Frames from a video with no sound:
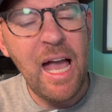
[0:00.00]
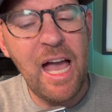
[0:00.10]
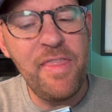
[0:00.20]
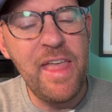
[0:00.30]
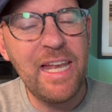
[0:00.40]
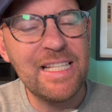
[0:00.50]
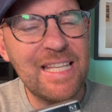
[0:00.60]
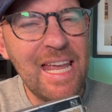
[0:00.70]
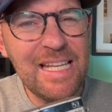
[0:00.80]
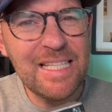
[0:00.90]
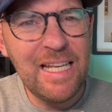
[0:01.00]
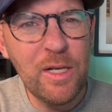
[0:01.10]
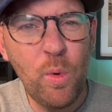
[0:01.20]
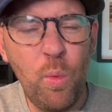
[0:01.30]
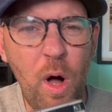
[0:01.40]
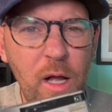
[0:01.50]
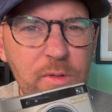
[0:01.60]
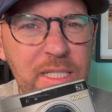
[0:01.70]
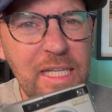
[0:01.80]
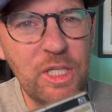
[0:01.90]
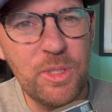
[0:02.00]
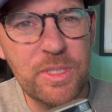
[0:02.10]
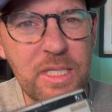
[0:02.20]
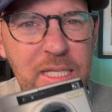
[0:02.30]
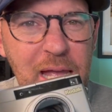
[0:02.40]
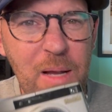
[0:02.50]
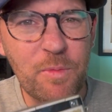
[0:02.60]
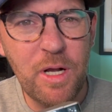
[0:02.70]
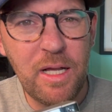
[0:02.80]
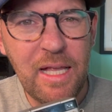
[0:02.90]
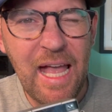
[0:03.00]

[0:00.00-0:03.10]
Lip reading: And then it takes a little while to get used to the camera.